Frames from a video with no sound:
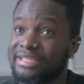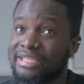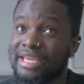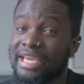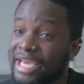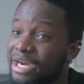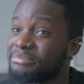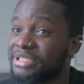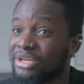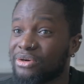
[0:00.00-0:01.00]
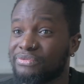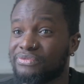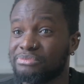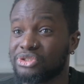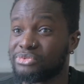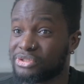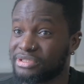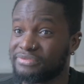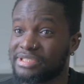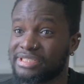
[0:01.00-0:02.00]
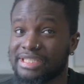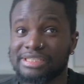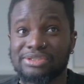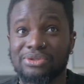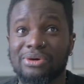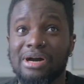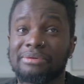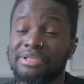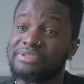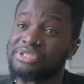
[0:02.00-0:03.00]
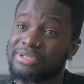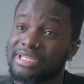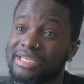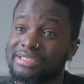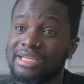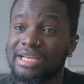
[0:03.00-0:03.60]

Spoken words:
the help that I got from Jomo's University, I just thought, I'll give it a shot again.